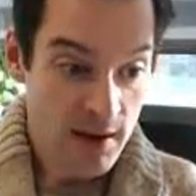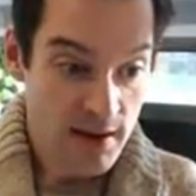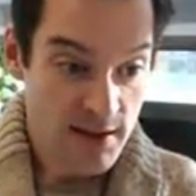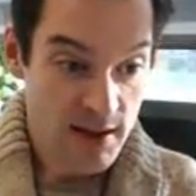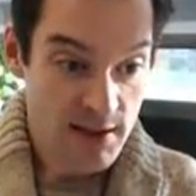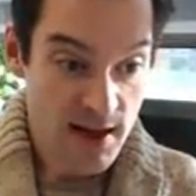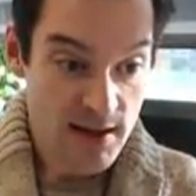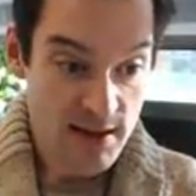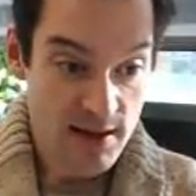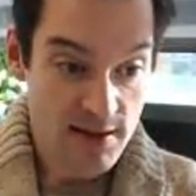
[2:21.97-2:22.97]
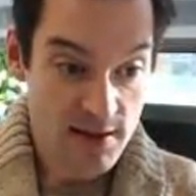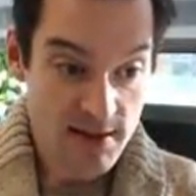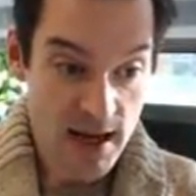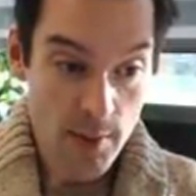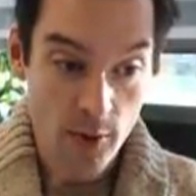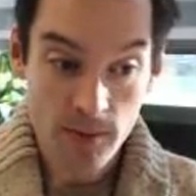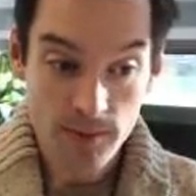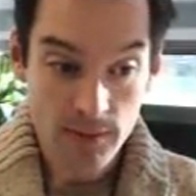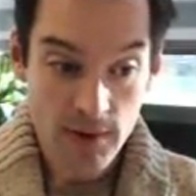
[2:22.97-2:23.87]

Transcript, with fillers: is getting sent into this table